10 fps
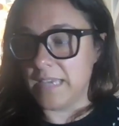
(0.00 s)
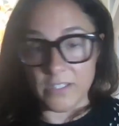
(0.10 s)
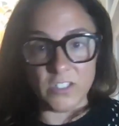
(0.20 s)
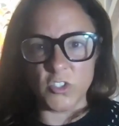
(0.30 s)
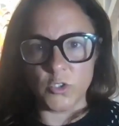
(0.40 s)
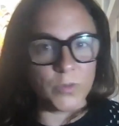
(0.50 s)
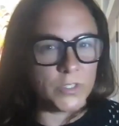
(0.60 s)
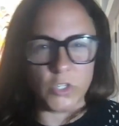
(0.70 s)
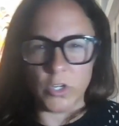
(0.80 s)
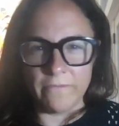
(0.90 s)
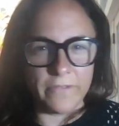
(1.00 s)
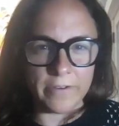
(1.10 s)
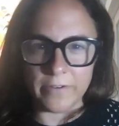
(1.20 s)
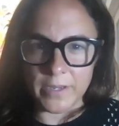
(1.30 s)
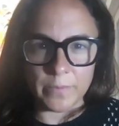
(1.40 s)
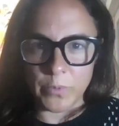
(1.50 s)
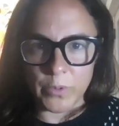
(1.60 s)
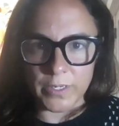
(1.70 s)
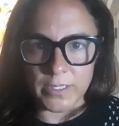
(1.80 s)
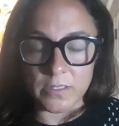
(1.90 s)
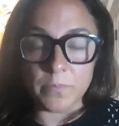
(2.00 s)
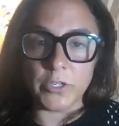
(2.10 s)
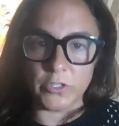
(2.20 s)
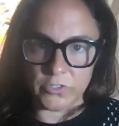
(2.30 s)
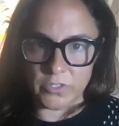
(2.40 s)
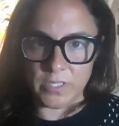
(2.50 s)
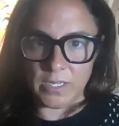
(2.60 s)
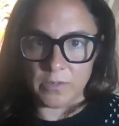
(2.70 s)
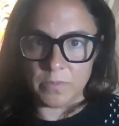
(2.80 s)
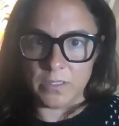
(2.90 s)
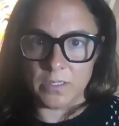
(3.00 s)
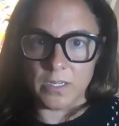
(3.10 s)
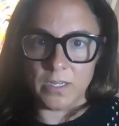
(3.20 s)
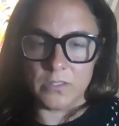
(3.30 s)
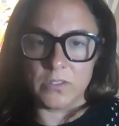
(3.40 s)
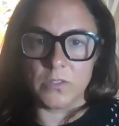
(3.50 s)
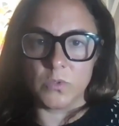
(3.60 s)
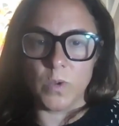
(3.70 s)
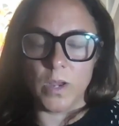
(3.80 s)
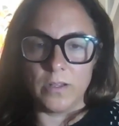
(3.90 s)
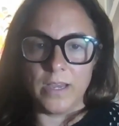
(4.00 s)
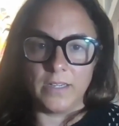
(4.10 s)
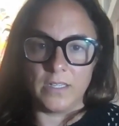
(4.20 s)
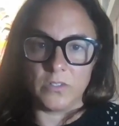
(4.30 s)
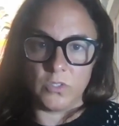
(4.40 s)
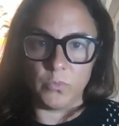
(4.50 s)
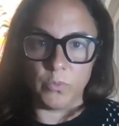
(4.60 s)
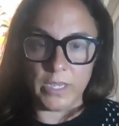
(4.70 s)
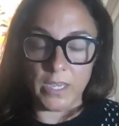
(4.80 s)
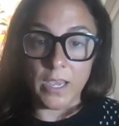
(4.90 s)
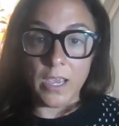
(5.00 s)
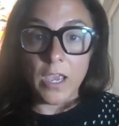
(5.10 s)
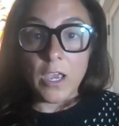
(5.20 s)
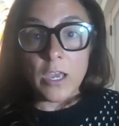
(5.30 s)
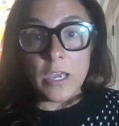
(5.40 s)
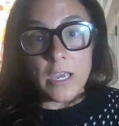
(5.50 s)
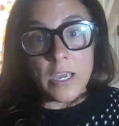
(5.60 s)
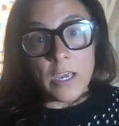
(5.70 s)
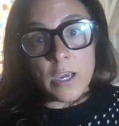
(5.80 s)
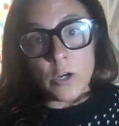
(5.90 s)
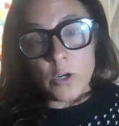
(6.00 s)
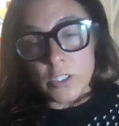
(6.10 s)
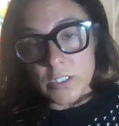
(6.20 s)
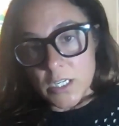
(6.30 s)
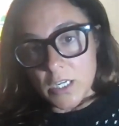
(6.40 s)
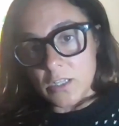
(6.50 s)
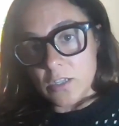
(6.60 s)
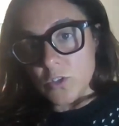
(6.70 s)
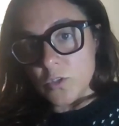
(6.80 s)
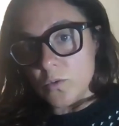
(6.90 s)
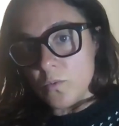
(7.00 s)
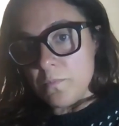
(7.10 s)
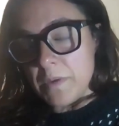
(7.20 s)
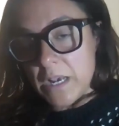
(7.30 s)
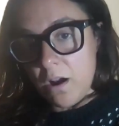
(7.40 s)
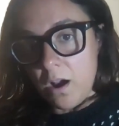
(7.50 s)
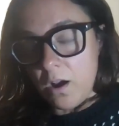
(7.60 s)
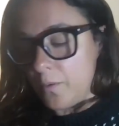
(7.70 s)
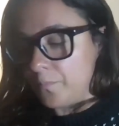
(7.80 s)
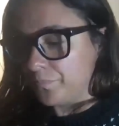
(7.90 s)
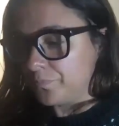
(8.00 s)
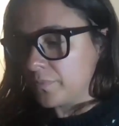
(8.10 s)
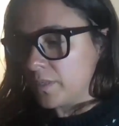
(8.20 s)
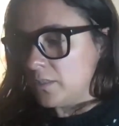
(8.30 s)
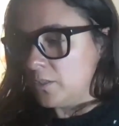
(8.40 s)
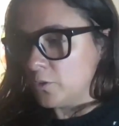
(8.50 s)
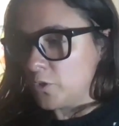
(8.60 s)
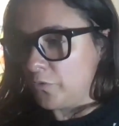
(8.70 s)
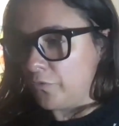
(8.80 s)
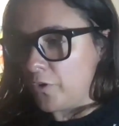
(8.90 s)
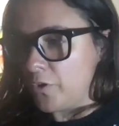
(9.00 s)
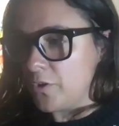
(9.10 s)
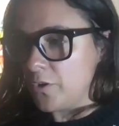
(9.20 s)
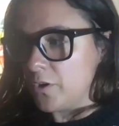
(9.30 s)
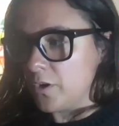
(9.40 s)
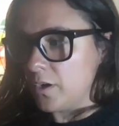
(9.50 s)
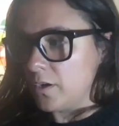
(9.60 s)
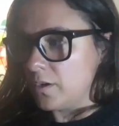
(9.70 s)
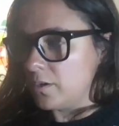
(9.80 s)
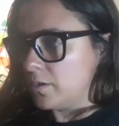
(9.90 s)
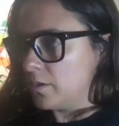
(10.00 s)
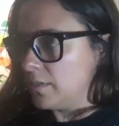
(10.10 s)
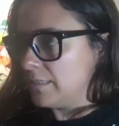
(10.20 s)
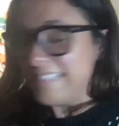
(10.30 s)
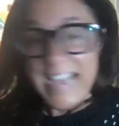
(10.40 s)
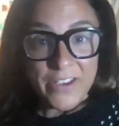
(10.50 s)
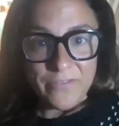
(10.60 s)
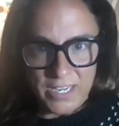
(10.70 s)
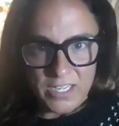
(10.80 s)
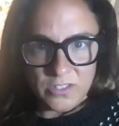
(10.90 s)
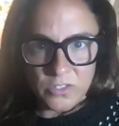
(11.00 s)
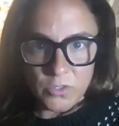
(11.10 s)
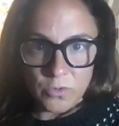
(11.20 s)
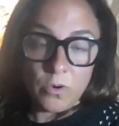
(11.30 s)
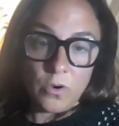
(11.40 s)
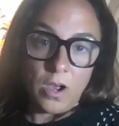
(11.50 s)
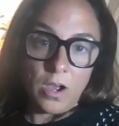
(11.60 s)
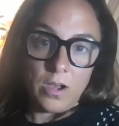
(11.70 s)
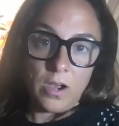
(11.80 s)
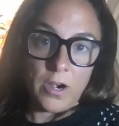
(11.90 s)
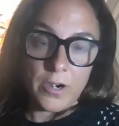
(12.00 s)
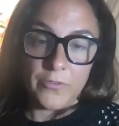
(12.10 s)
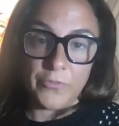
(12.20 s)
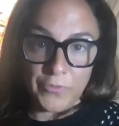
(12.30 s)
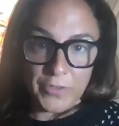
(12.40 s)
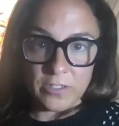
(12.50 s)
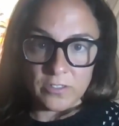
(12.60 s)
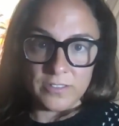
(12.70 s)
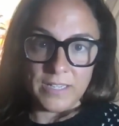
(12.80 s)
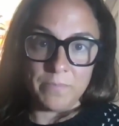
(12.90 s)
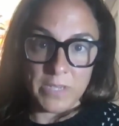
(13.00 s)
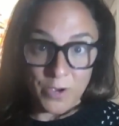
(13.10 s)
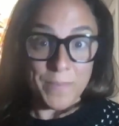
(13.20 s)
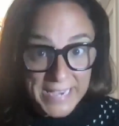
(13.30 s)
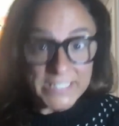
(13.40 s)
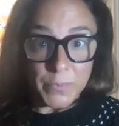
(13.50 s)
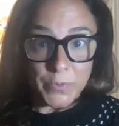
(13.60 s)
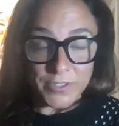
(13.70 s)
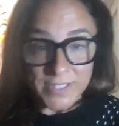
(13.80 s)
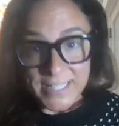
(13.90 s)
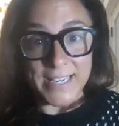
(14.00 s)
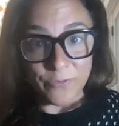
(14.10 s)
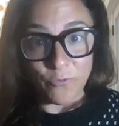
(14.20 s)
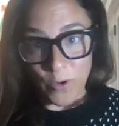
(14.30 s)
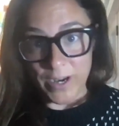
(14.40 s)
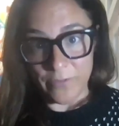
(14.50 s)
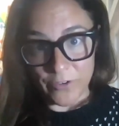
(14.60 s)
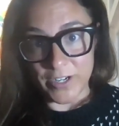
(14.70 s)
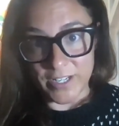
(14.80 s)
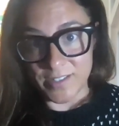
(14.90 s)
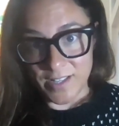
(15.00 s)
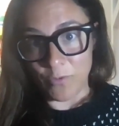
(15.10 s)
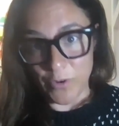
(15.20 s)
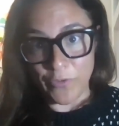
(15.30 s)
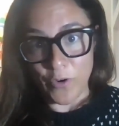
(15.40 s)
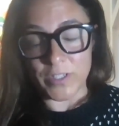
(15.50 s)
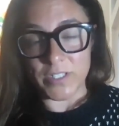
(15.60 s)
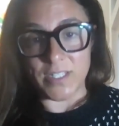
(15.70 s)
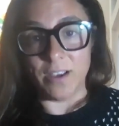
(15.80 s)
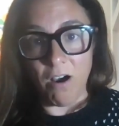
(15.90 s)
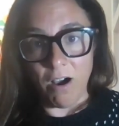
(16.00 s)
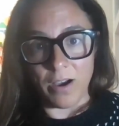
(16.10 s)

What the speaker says: yes, the stories are very important, but your sustainability is as well. And as we continue to become, to further dive into our field and become experts in whatever it is that we're focusing